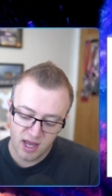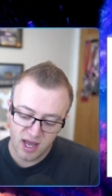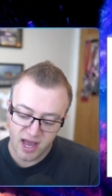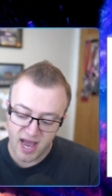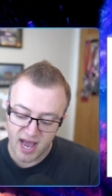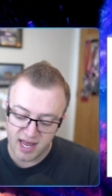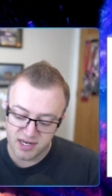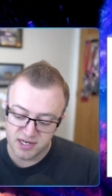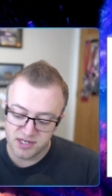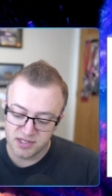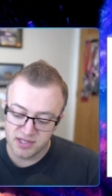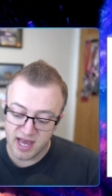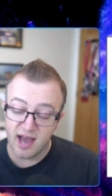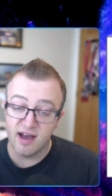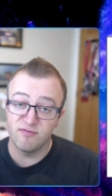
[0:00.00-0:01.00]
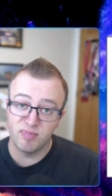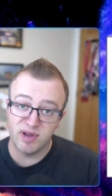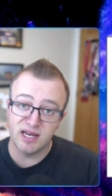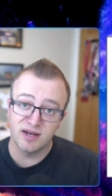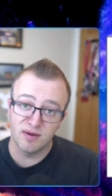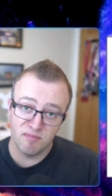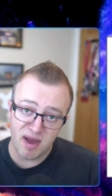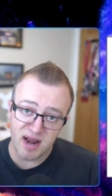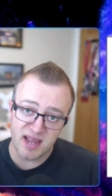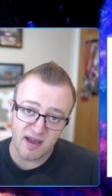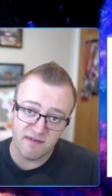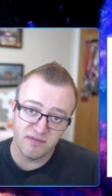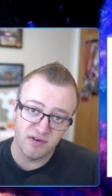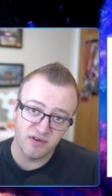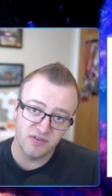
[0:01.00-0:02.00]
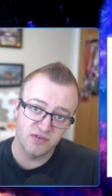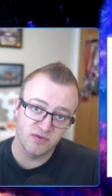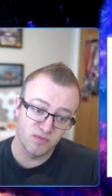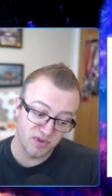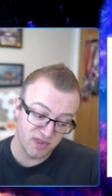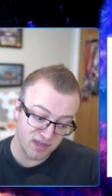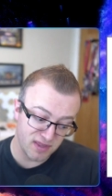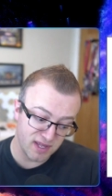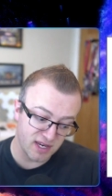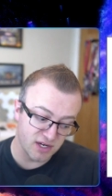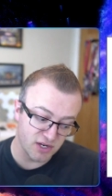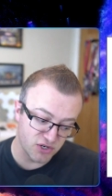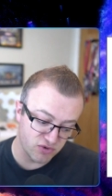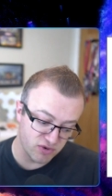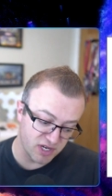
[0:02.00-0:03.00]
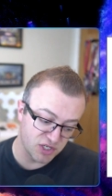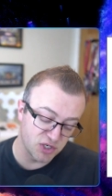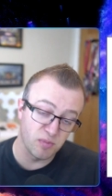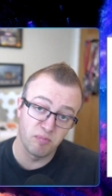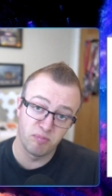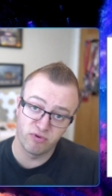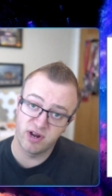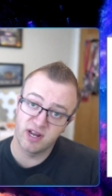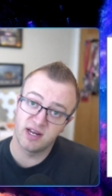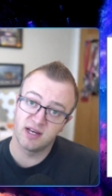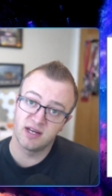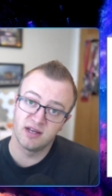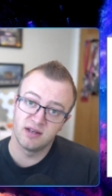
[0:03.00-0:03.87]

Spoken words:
And there have been many efforts within the industry to bring